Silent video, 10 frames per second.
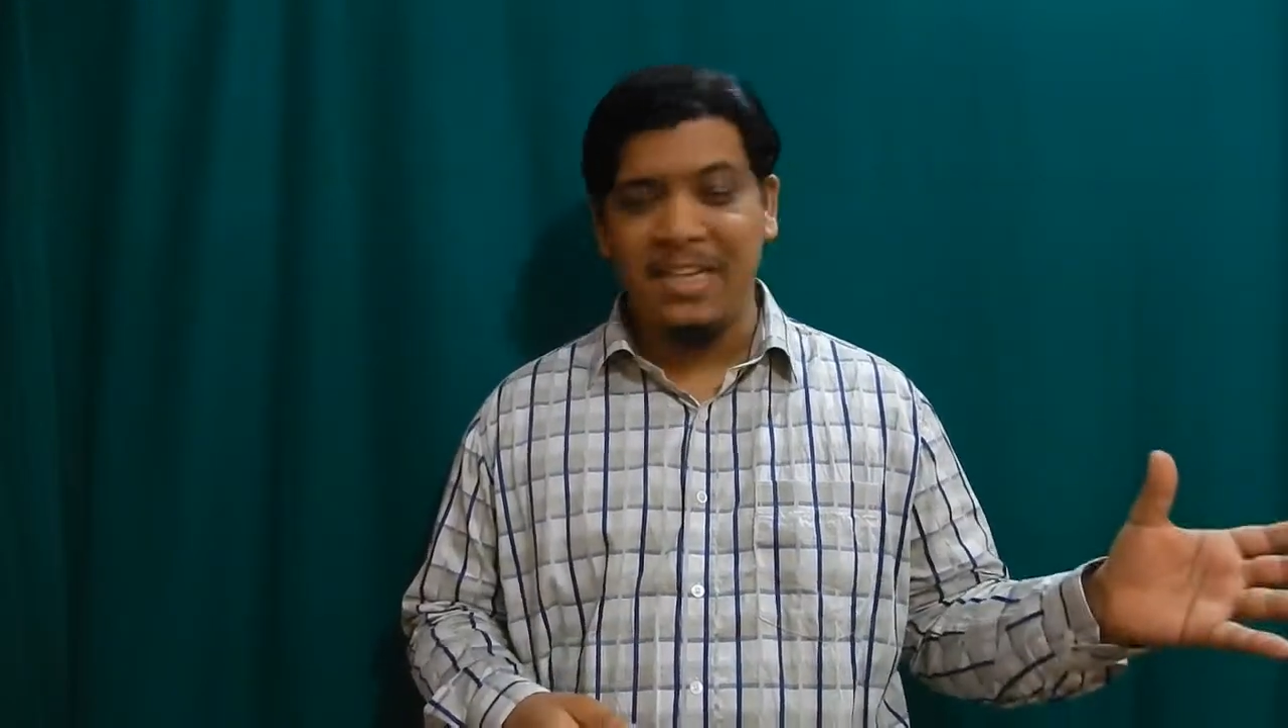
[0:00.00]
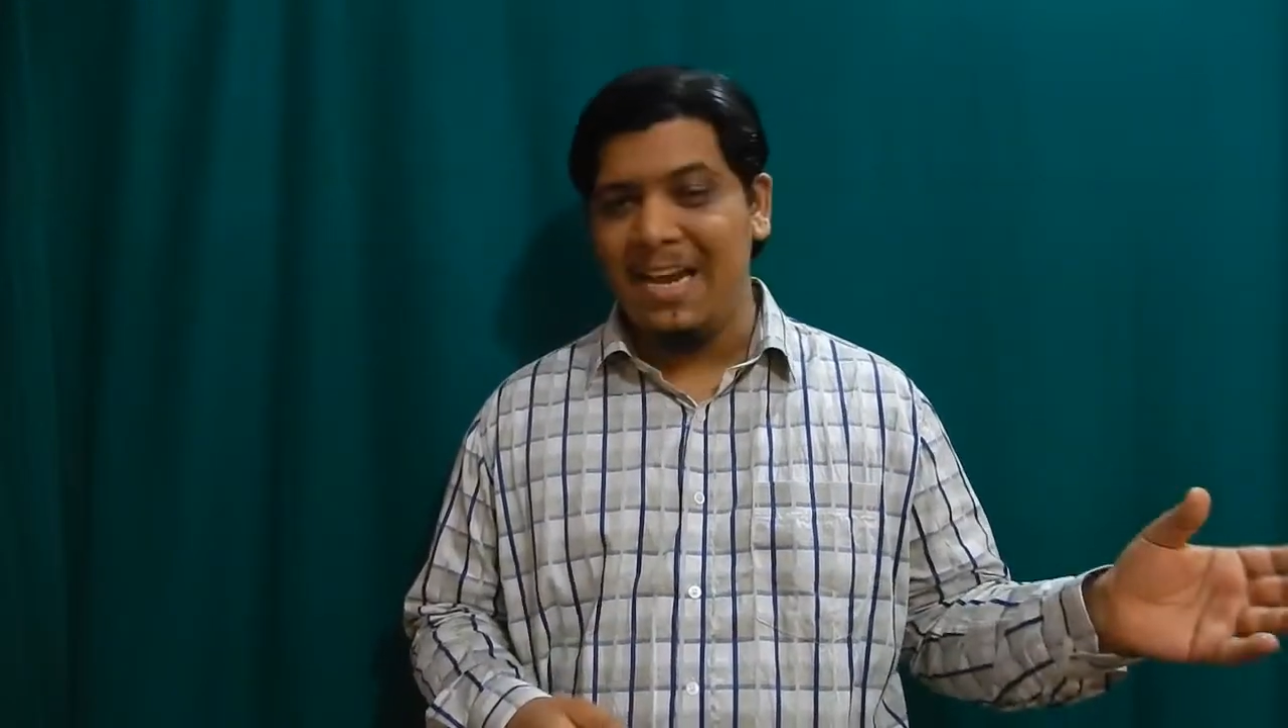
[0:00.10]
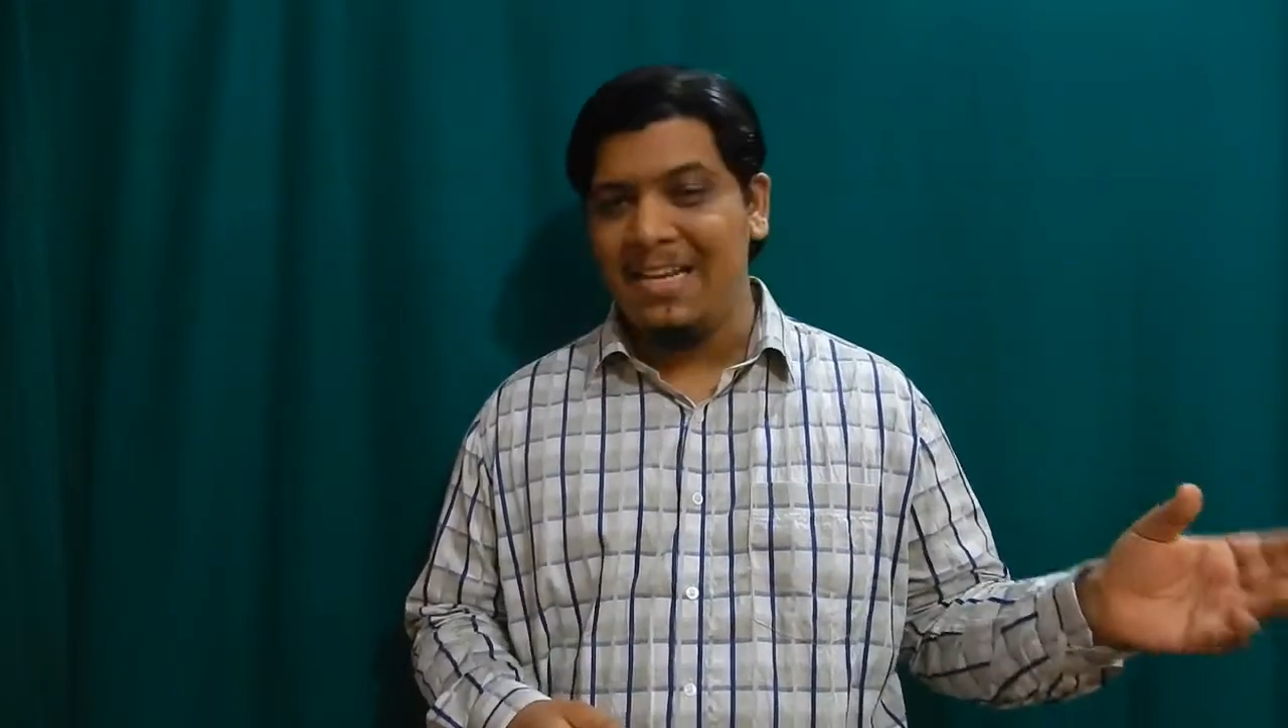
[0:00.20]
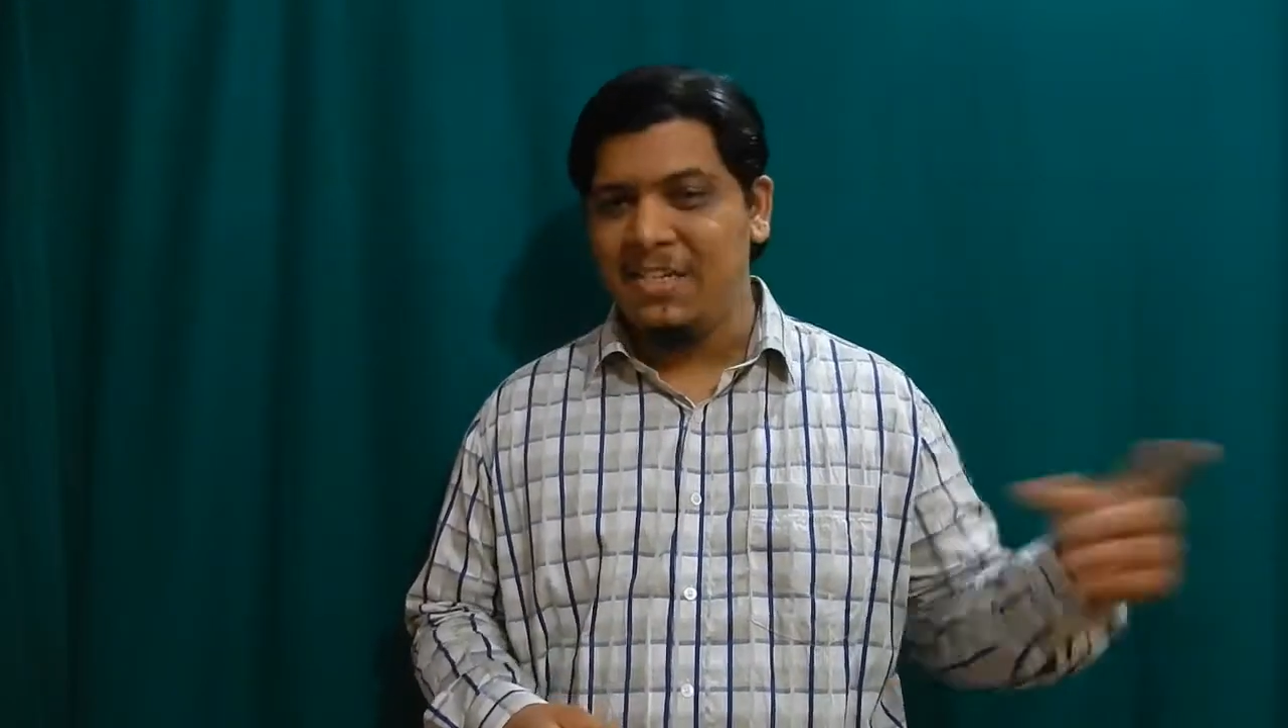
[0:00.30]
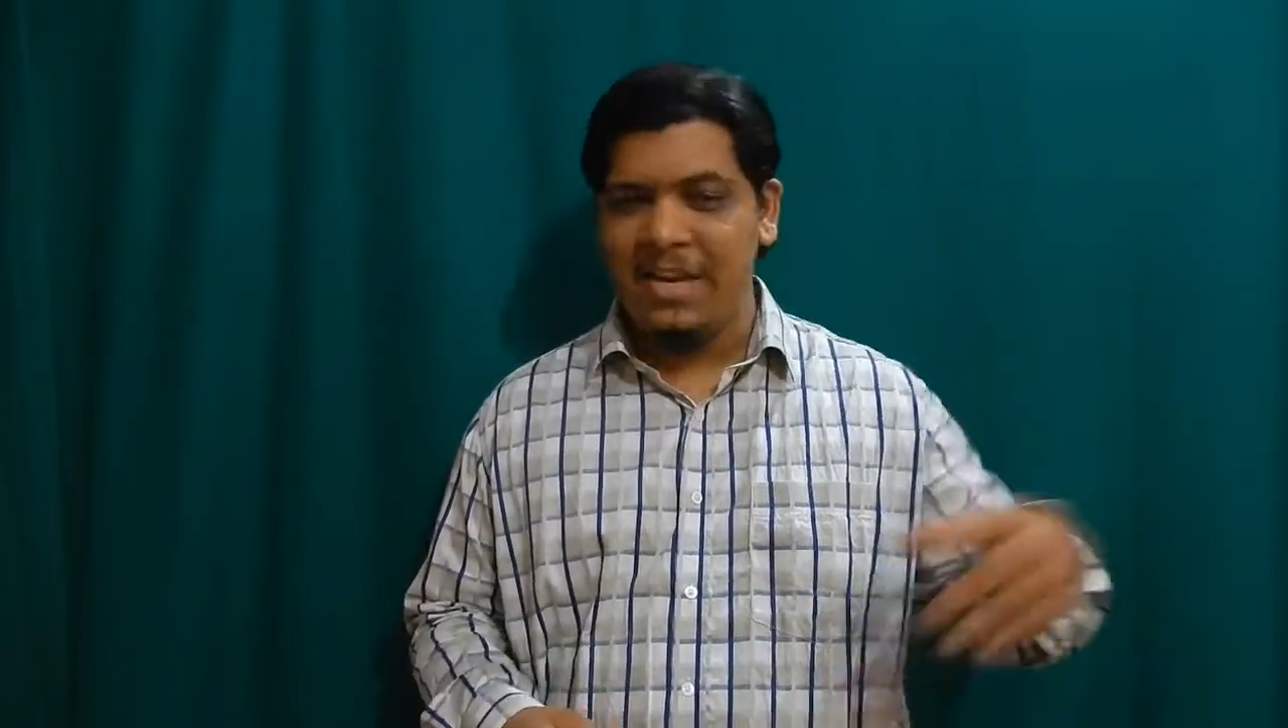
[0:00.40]

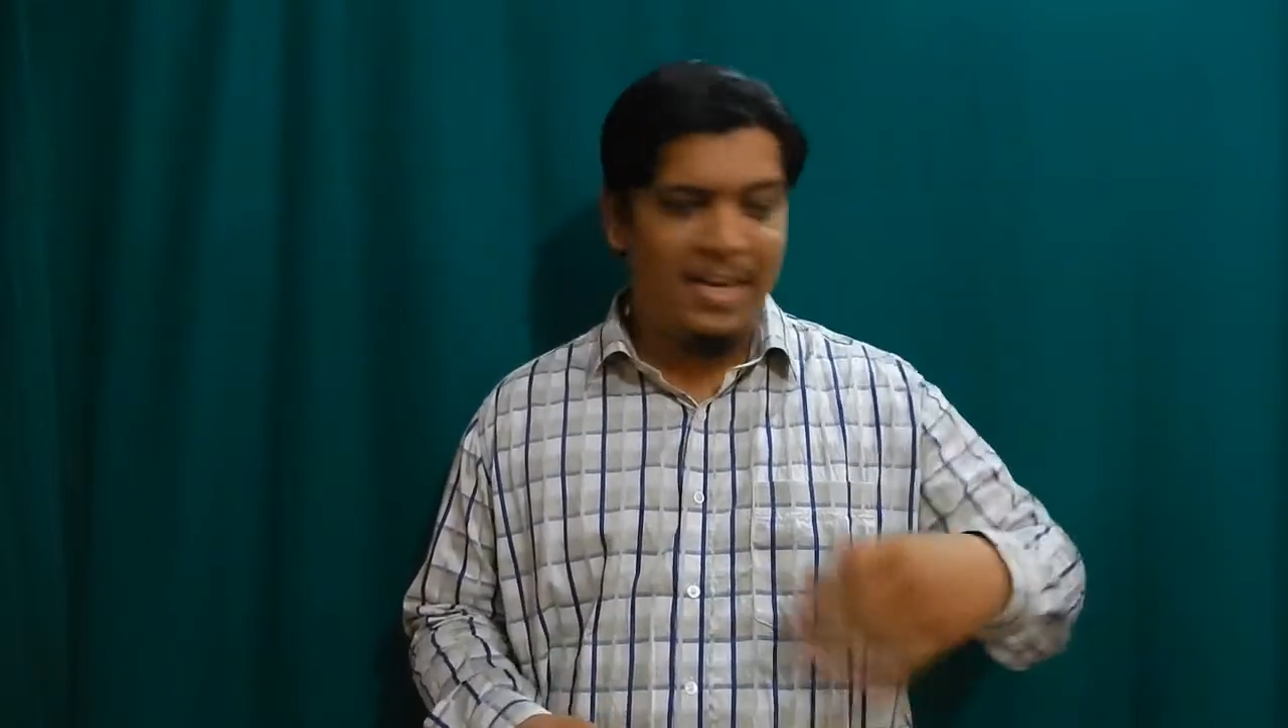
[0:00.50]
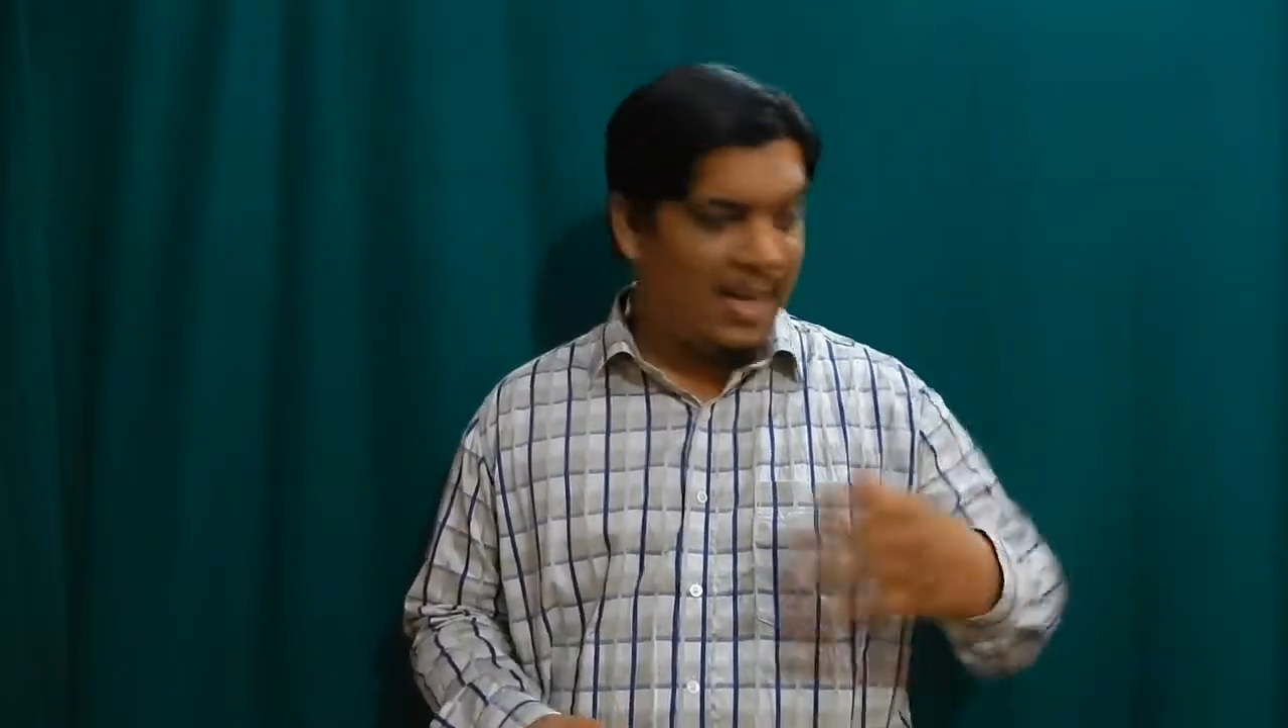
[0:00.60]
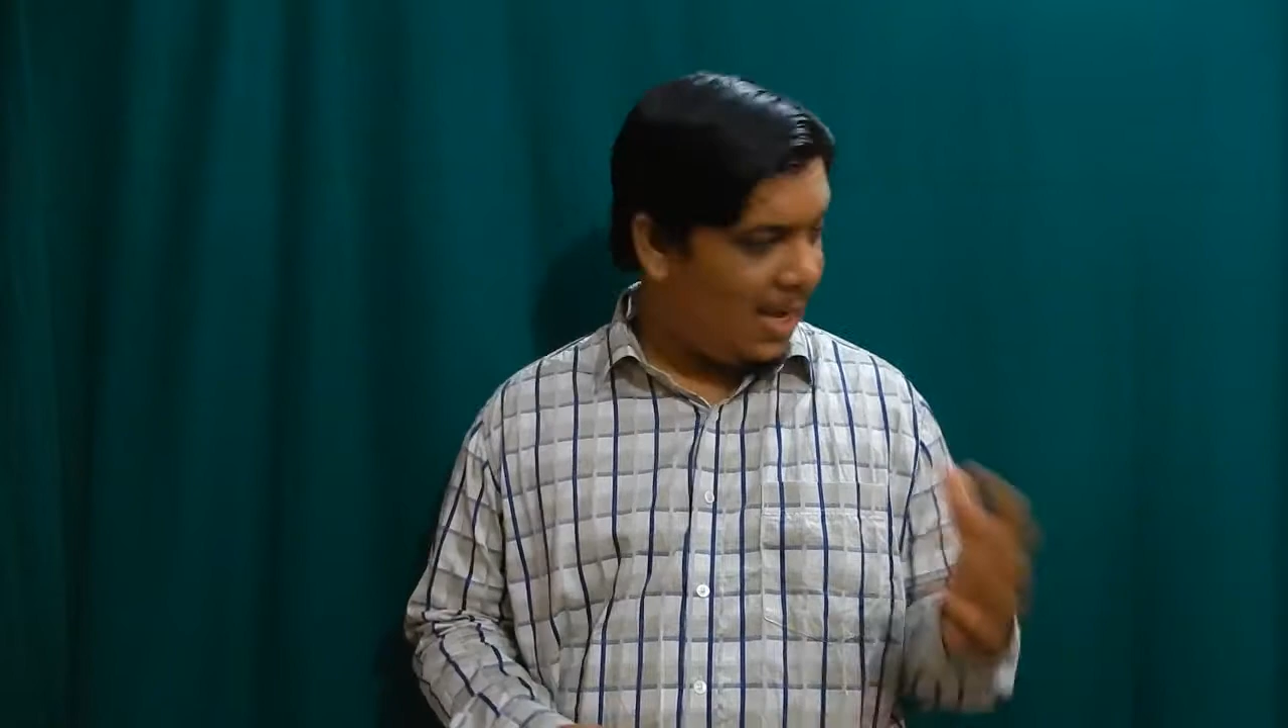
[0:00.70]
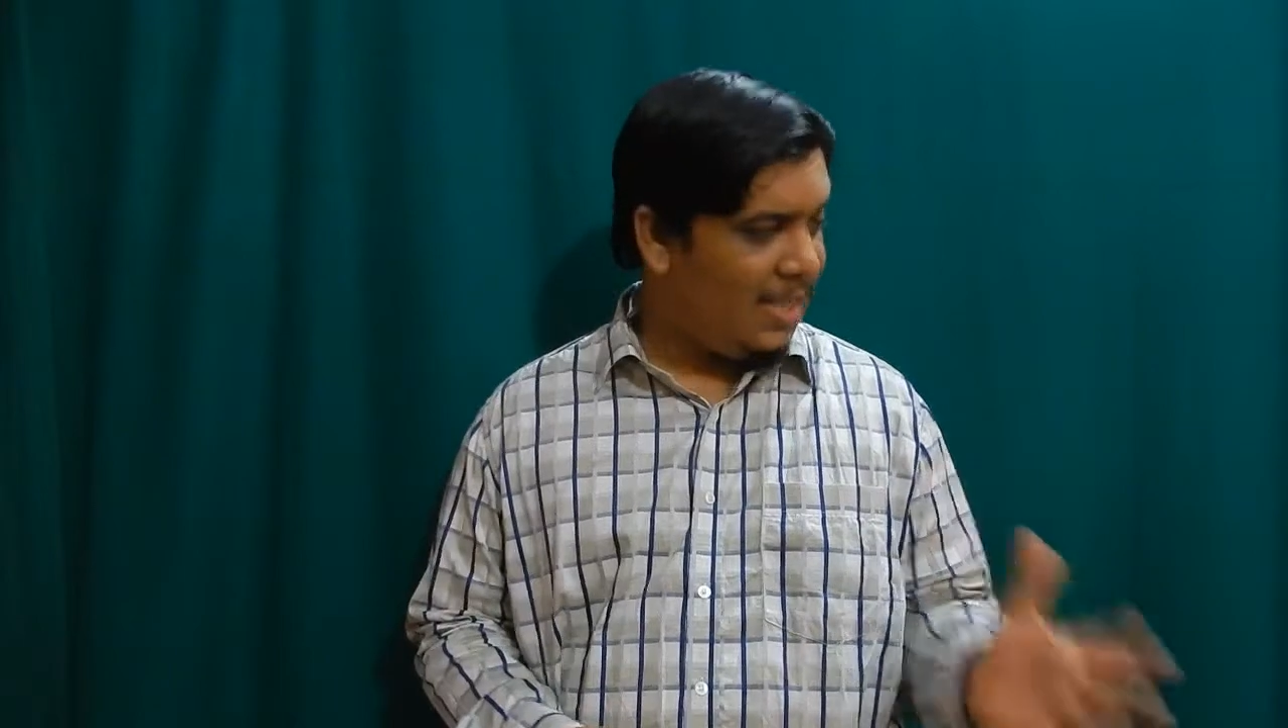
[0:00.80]
challenge and